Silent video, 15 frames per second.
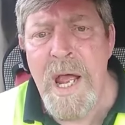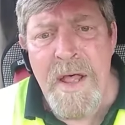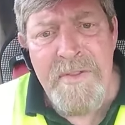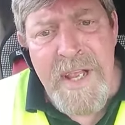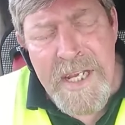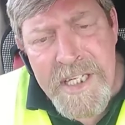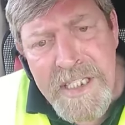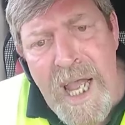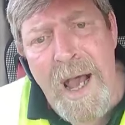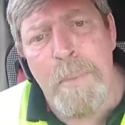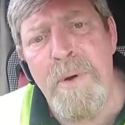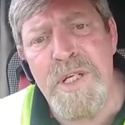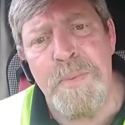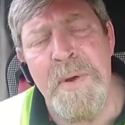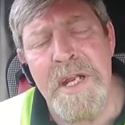The
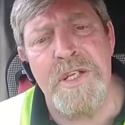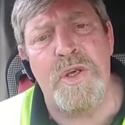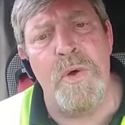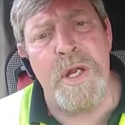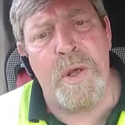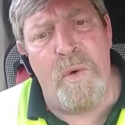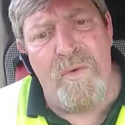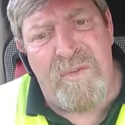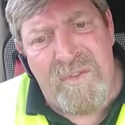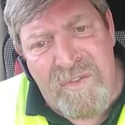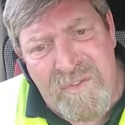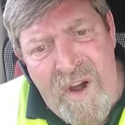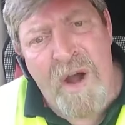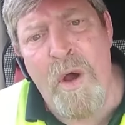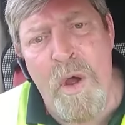establishment is going to go
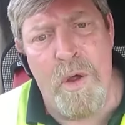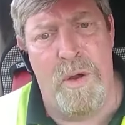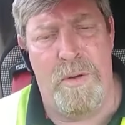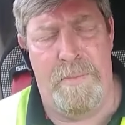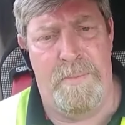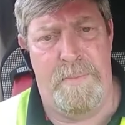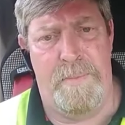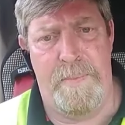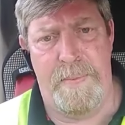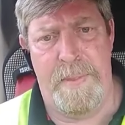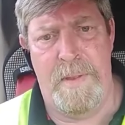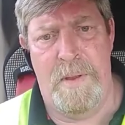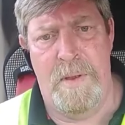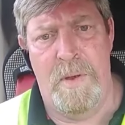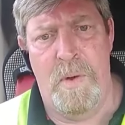full out
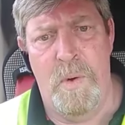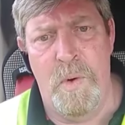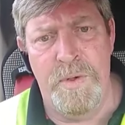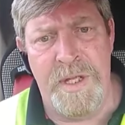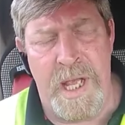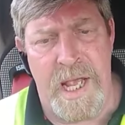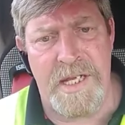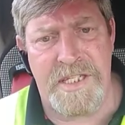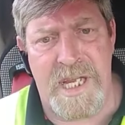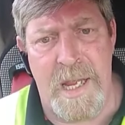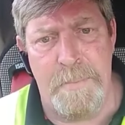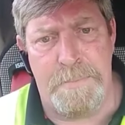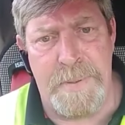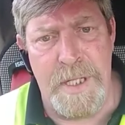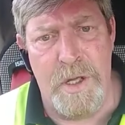on the
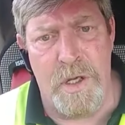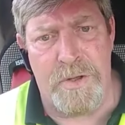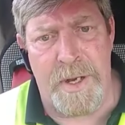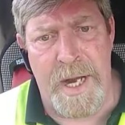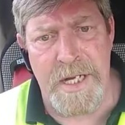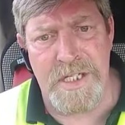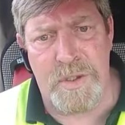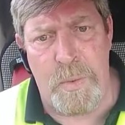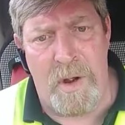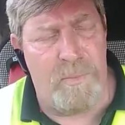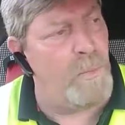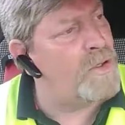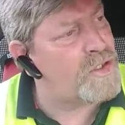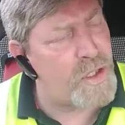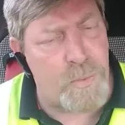SNP over the next 12
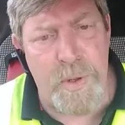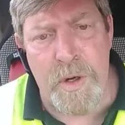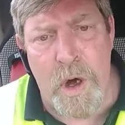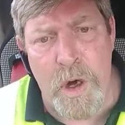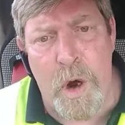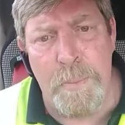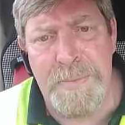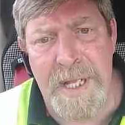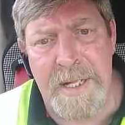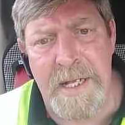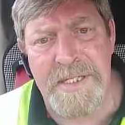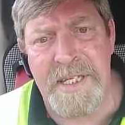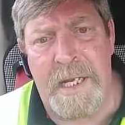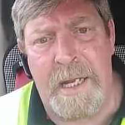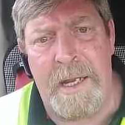months as we run up to
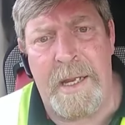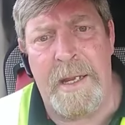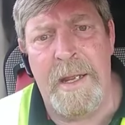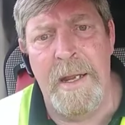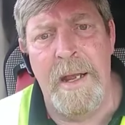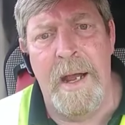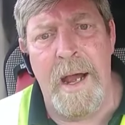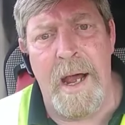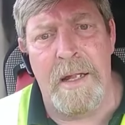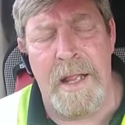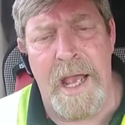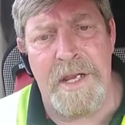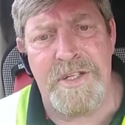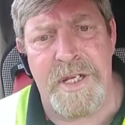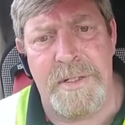this uh,
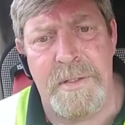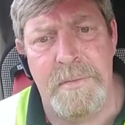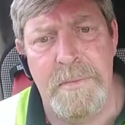election.